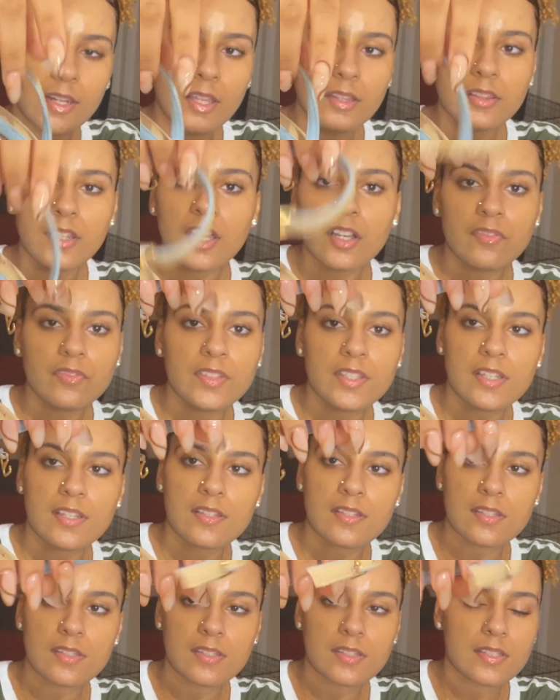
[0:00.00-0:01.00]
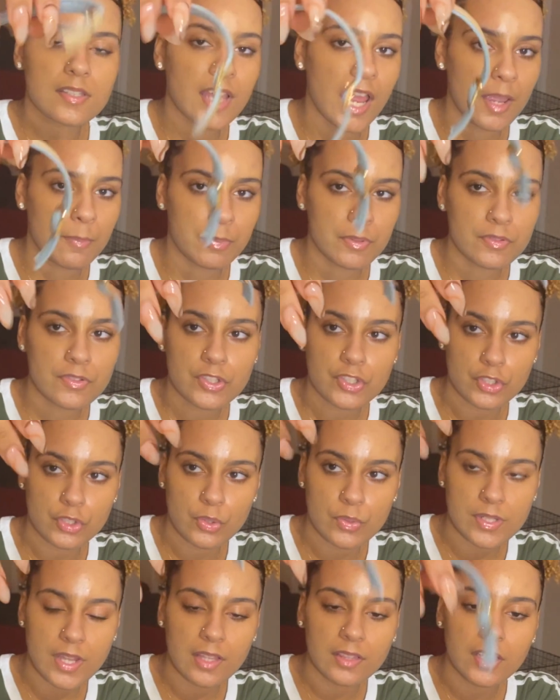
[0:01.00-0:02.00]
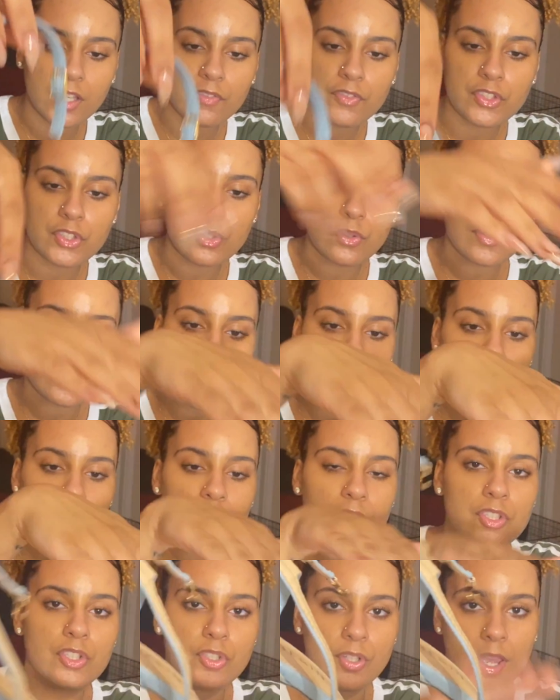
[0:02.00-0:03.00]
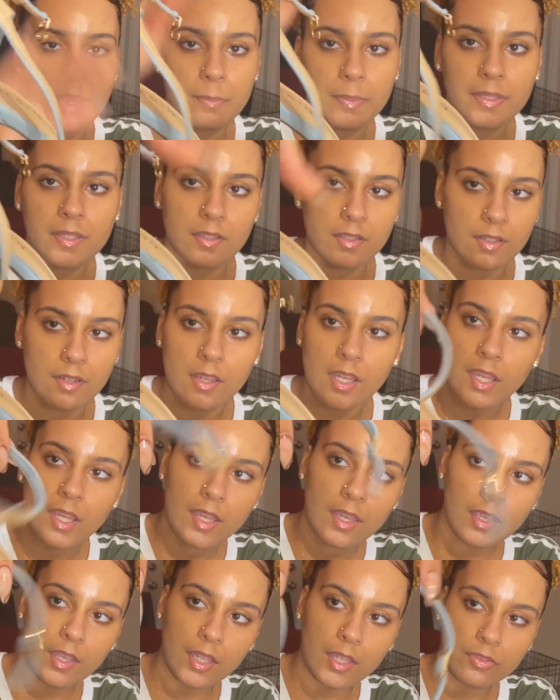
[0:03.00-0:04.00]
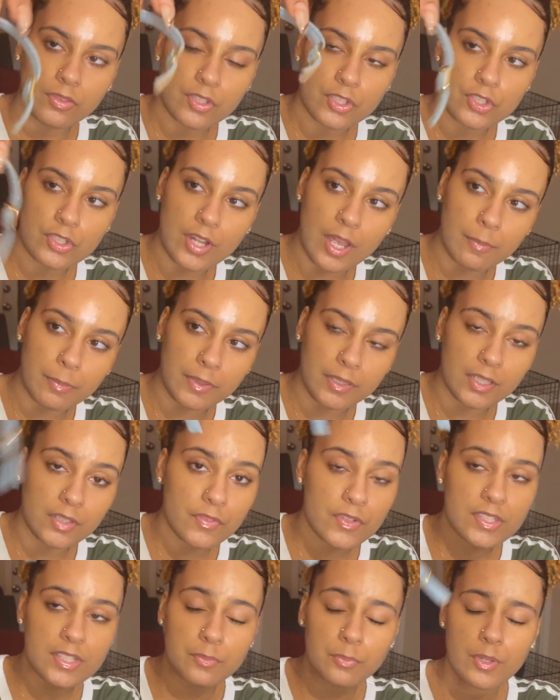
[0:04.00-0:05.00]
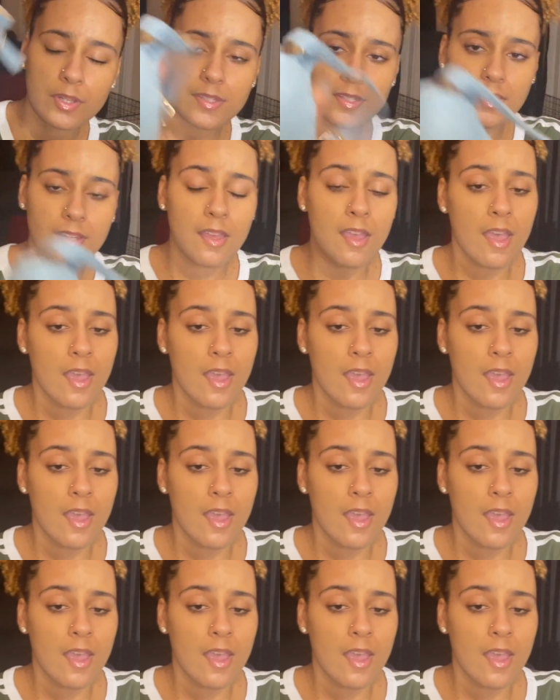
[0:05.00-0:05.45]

I love these type of shoes. I love shoes that have the strap here and the strap here for some reason.